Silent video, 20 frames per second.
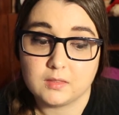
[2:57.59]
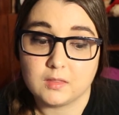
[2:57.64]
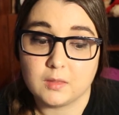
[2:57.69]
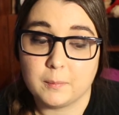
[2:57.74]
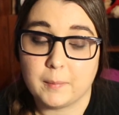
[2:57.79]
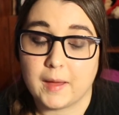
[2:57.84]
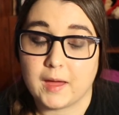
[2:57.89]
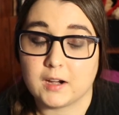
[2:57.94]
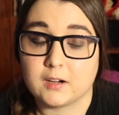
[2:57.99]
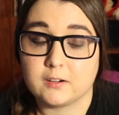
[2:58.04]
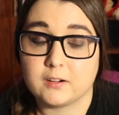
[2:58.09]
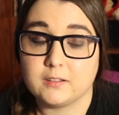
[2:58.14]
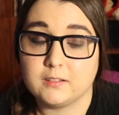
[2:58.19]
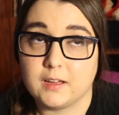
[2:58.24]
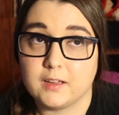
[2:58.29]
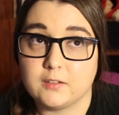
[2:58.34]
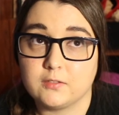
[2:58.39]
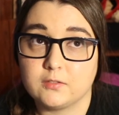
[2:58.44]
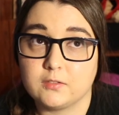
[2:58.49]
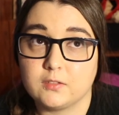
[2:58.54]
The battery
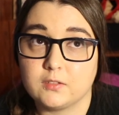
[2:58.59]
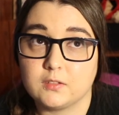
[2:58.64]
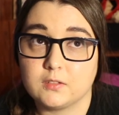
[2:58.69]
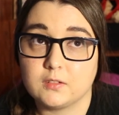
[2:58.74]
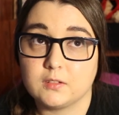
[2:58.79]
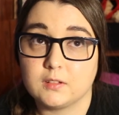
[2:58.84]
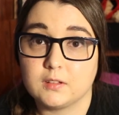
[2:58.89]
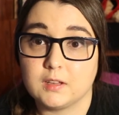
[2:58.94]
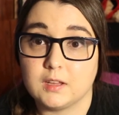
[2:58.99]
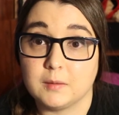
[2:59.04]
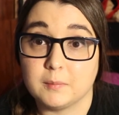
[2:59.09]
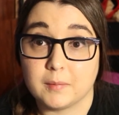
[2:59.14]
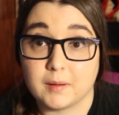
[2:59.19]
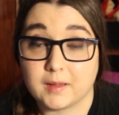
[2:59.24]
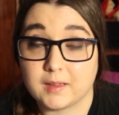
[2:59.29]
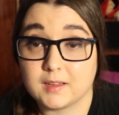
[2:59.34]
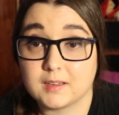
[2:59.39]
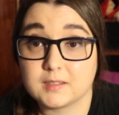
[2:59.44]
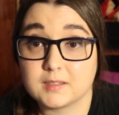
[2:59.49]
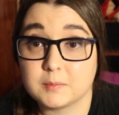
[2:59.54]
life, in my
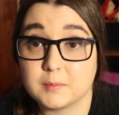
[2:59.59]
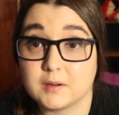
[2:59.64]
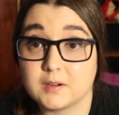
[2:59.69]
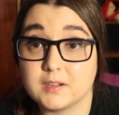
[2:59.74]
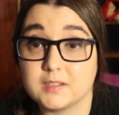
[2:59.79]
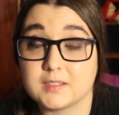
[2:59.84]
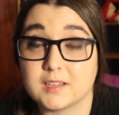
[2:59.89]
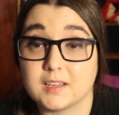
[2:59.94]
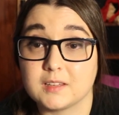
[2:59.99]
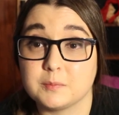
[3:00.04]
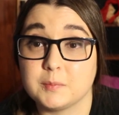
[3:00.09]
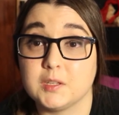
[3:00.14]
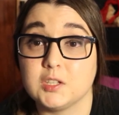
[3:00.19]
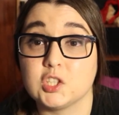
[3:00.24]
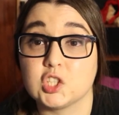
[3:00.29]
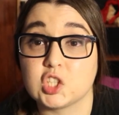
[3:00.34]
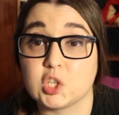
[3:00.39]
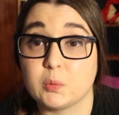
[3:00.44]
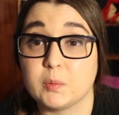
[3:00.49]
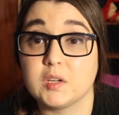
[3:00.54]
experience, has been
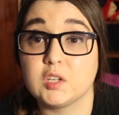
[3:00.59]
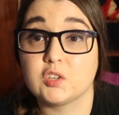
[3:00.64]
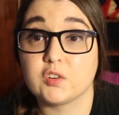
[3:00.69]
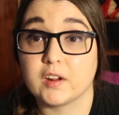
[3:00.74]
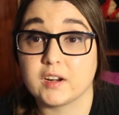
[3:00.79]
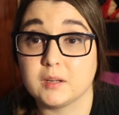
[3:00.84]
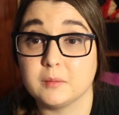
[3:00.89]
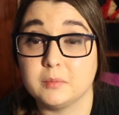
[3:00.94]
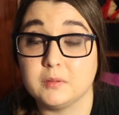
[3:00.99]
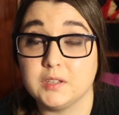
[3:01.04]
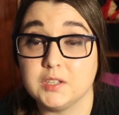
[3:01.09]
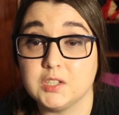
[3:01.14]
so incredibly